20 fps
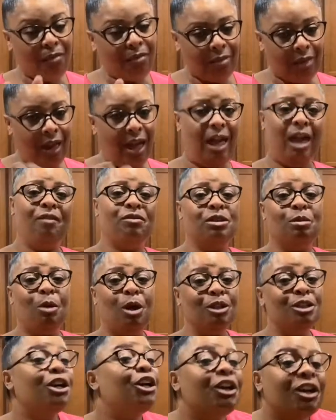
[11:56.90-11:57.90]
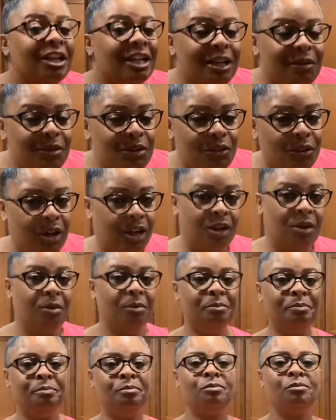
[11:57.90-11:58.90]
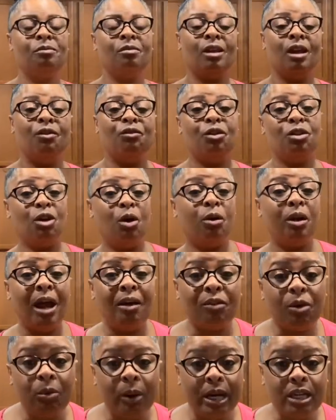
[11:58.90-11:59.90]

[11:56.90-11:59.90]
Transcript: have some alternatives for you. If you don't have a rice